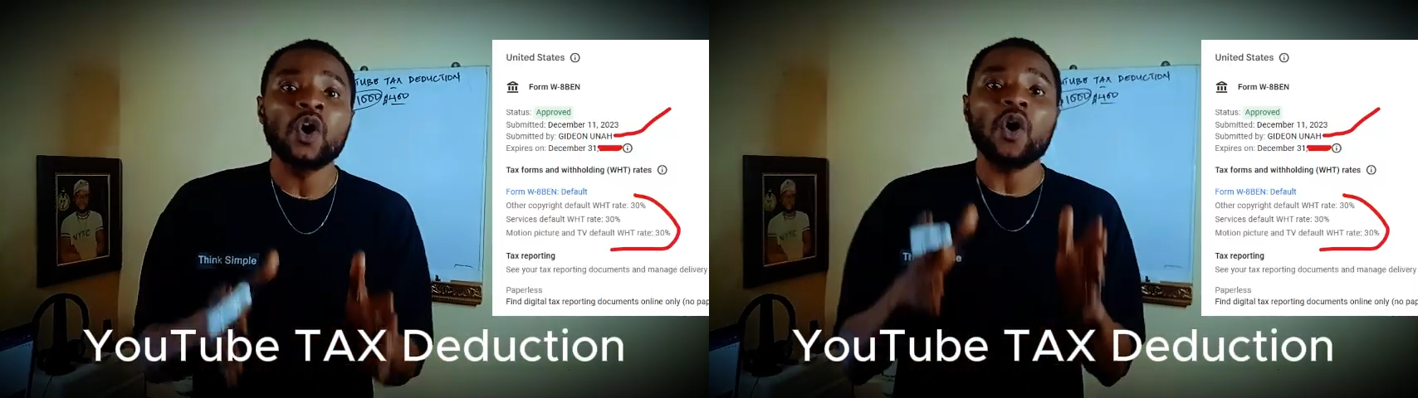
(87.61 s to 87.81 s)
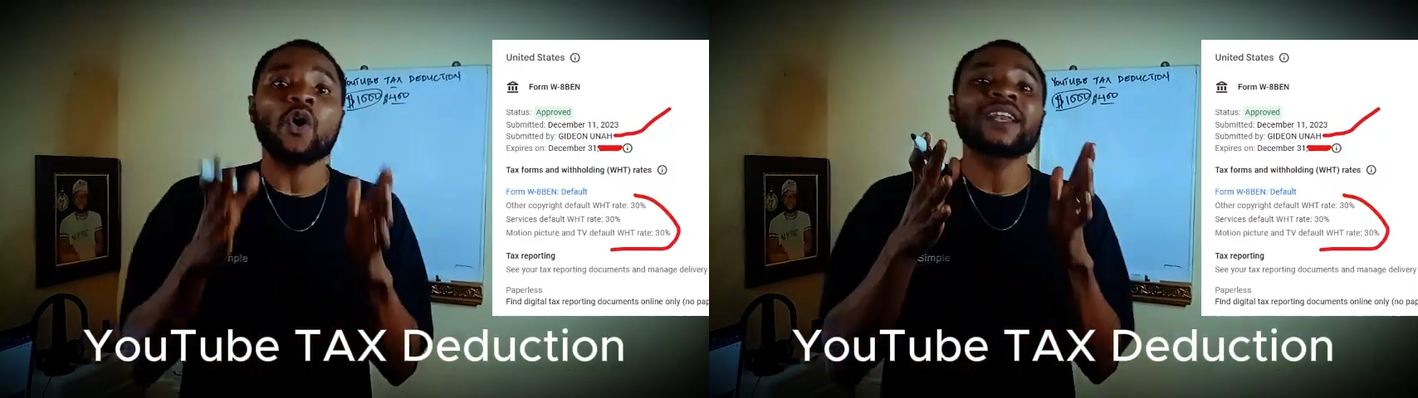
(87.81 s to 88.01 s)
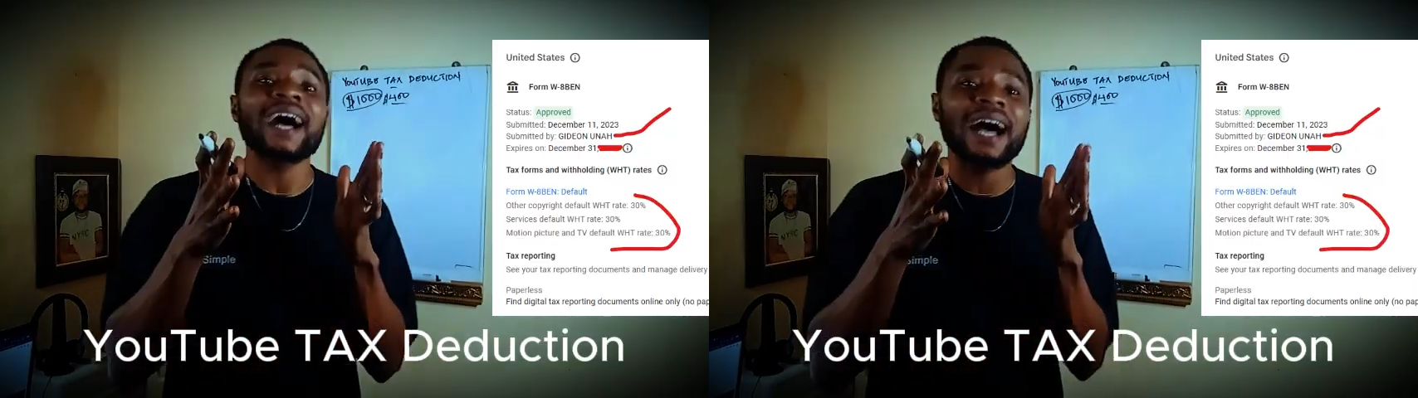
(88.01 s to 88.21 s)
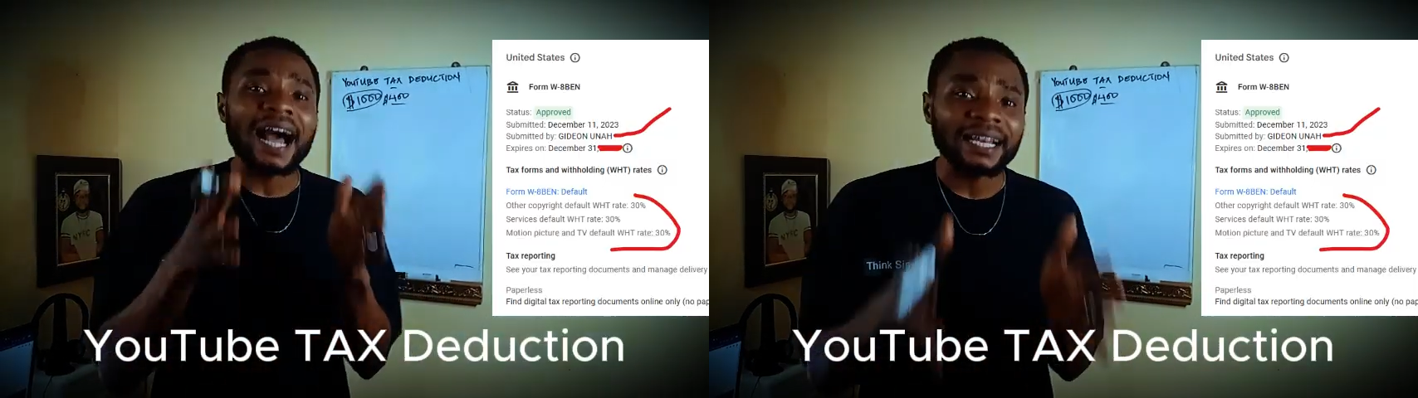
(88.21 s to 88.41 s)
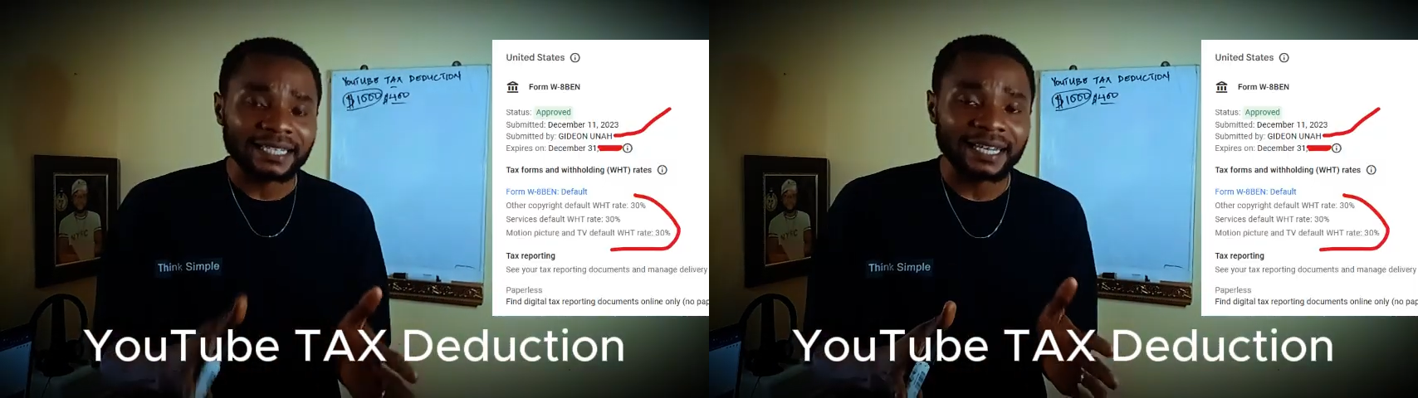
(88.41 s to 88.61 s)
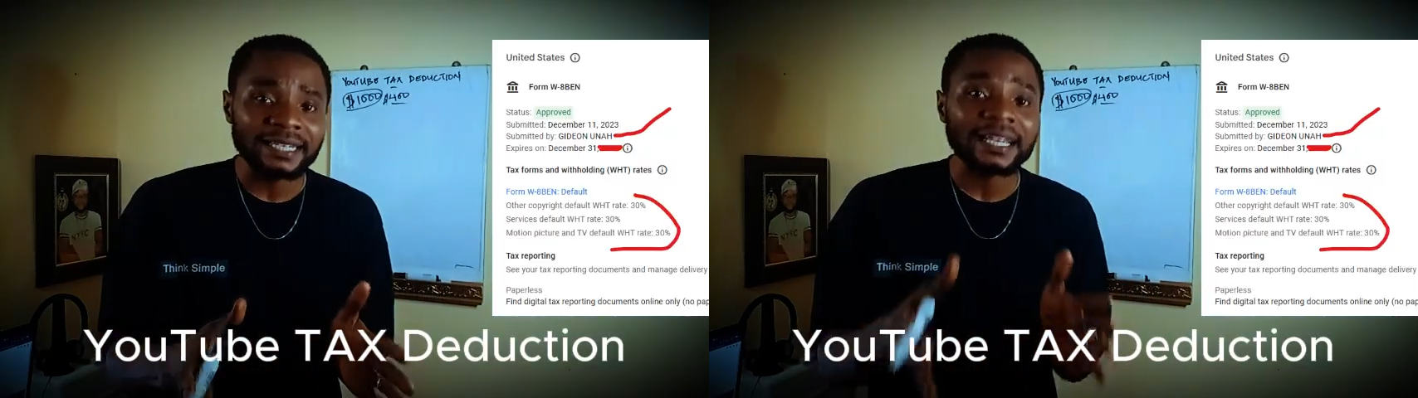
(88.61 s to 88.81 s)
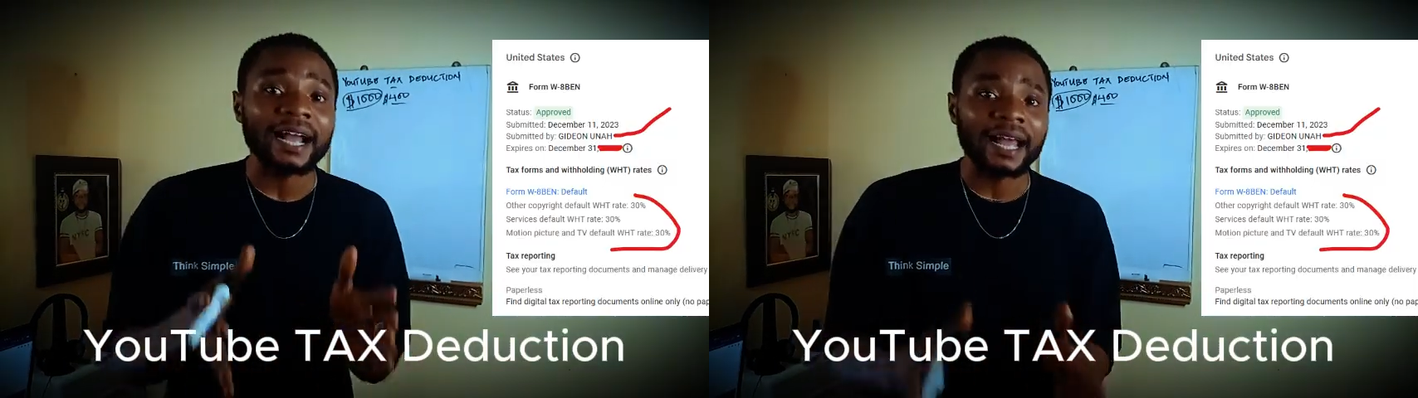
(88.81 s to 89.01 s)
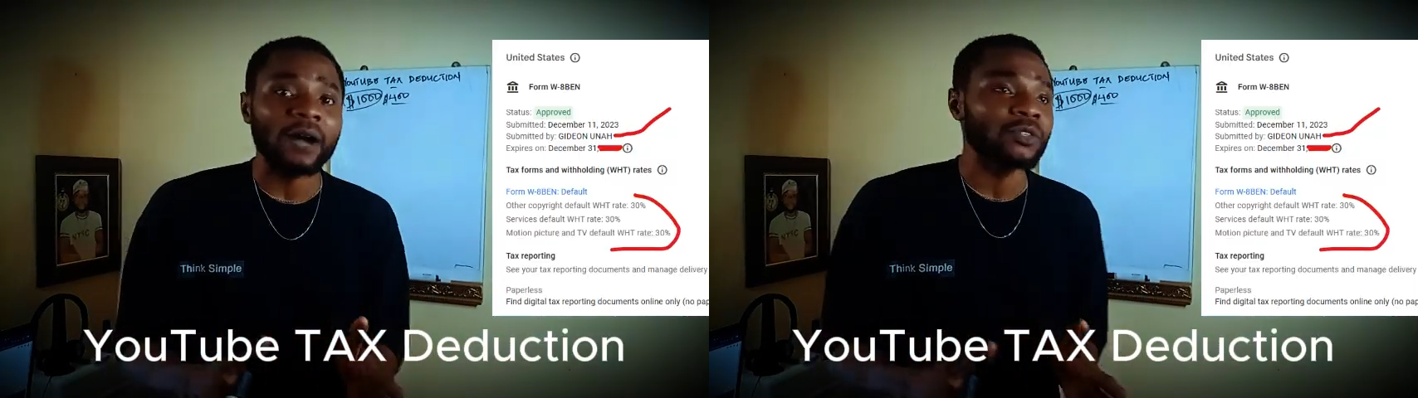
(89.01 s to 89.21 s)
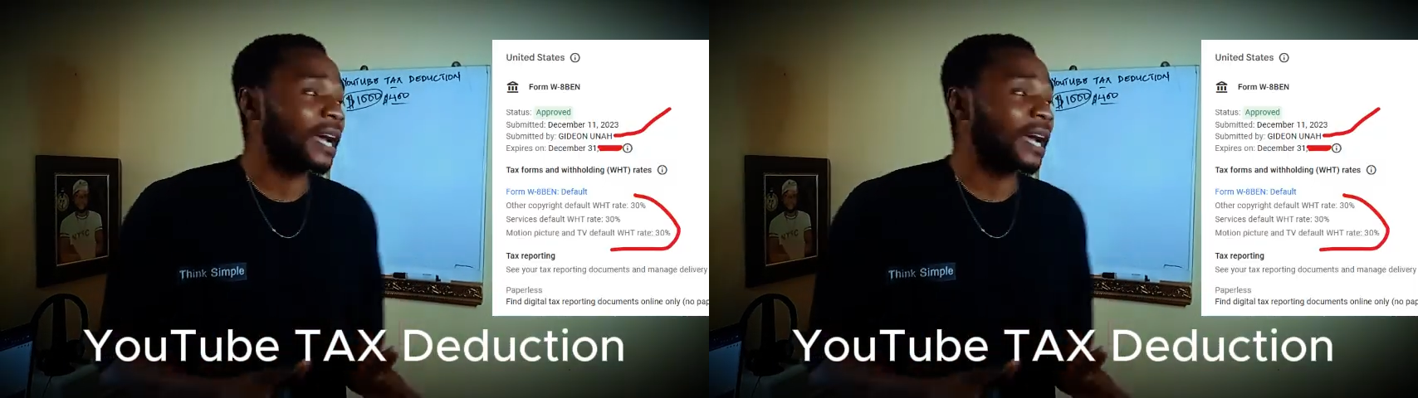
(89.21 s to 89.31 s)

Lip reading: on her AdSense account.